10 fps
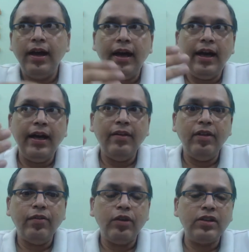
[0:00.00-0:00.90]
And
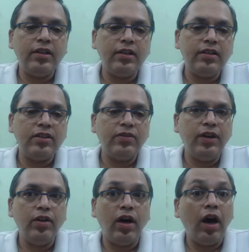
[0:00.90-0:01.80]
even if you're watching this
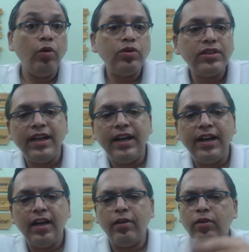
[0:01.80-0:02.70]
video outside
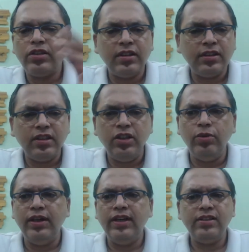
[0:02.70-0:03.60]
India, you're watching this in
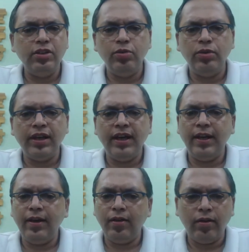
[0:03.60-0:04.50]
US,
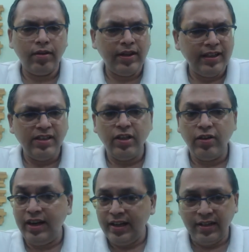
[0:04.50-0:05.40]
UK, or Nigeria,
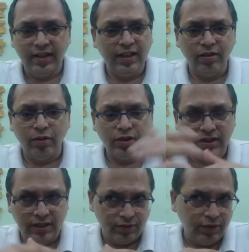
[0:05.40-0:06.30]
or any other country you're
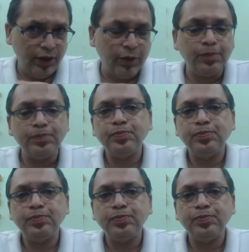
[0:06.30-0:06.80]
watching this video.